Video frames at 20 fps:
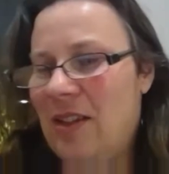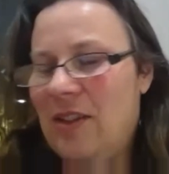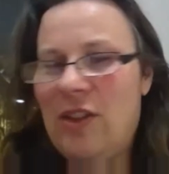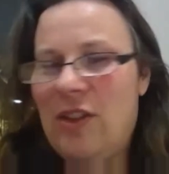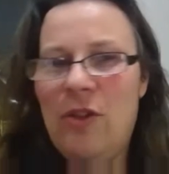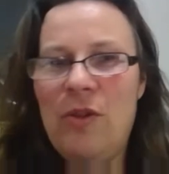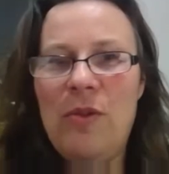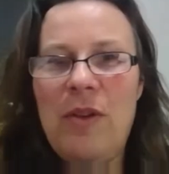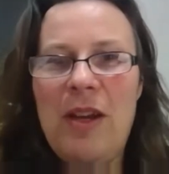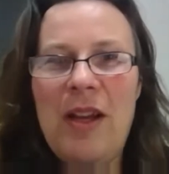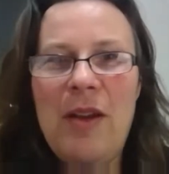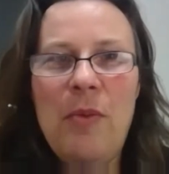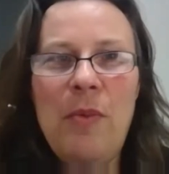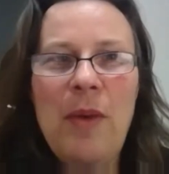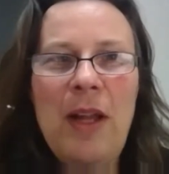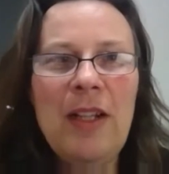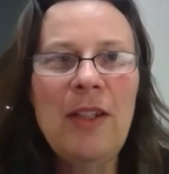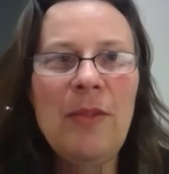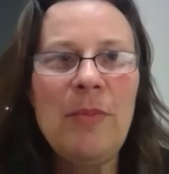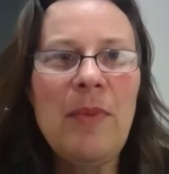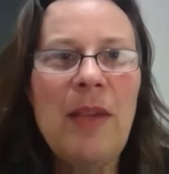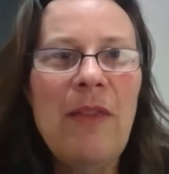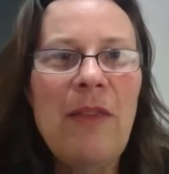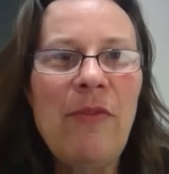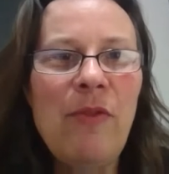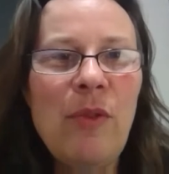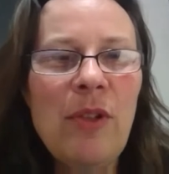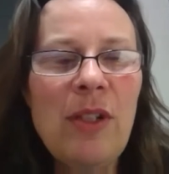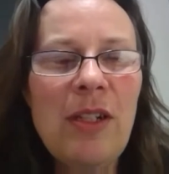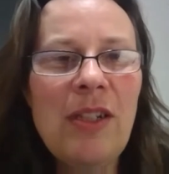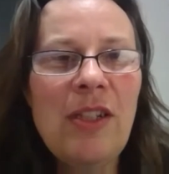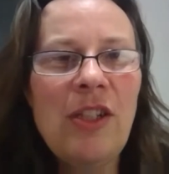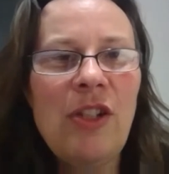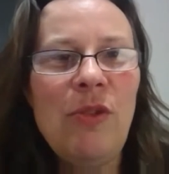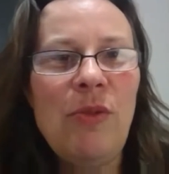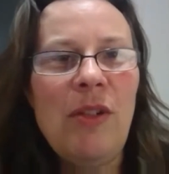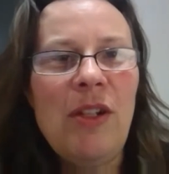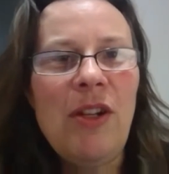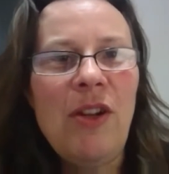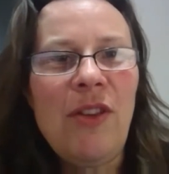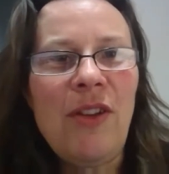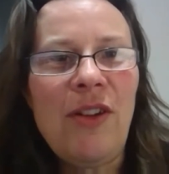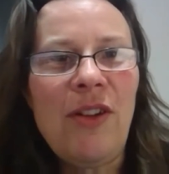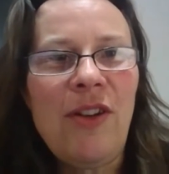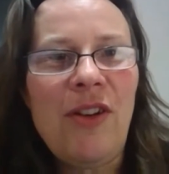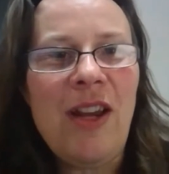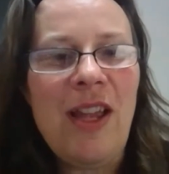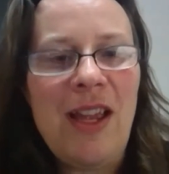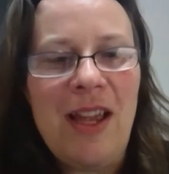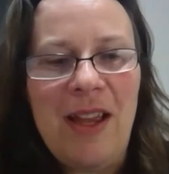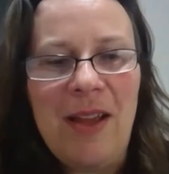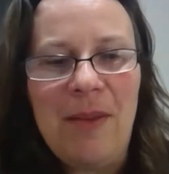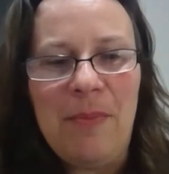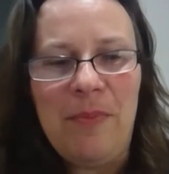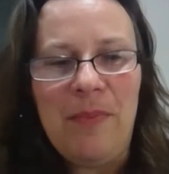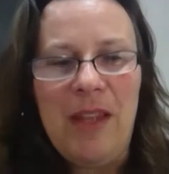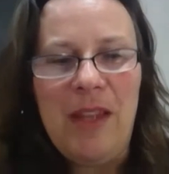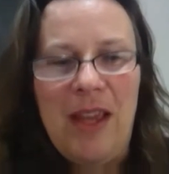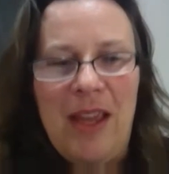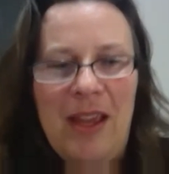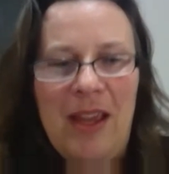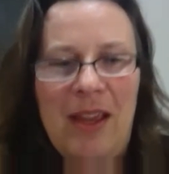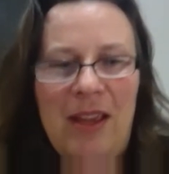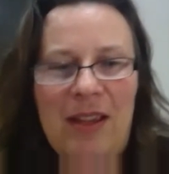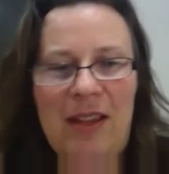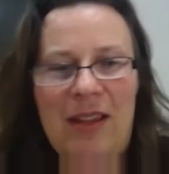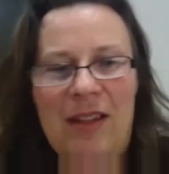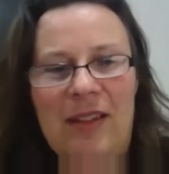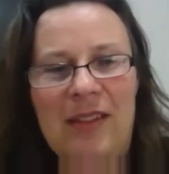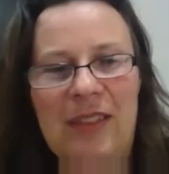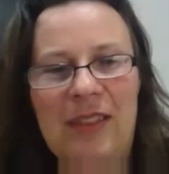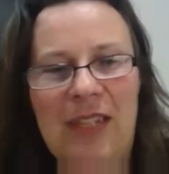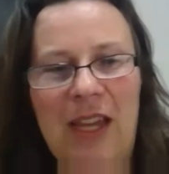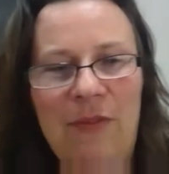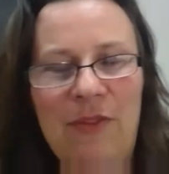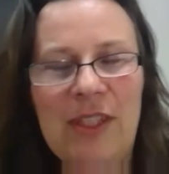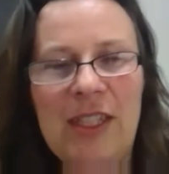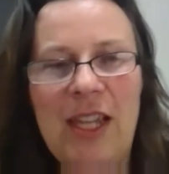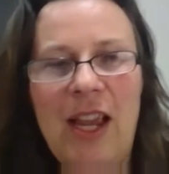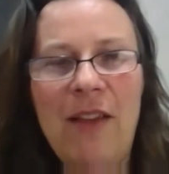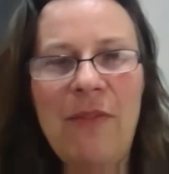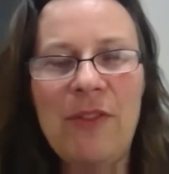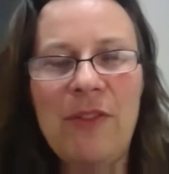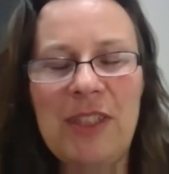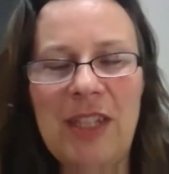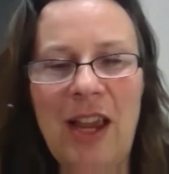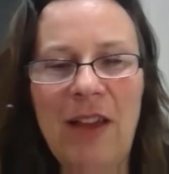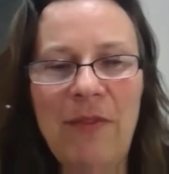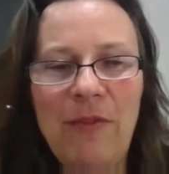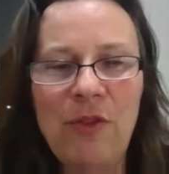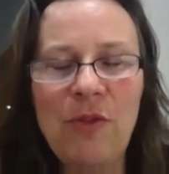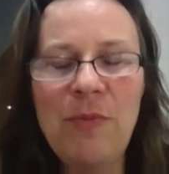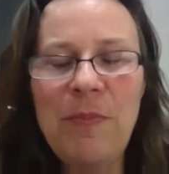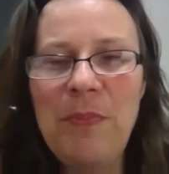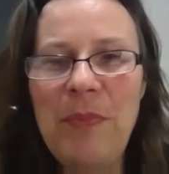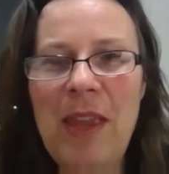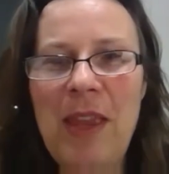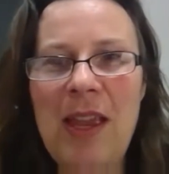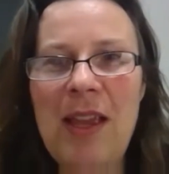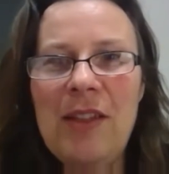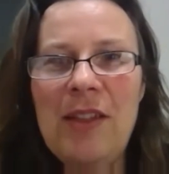So welcome everyone to another CESI Staffroom.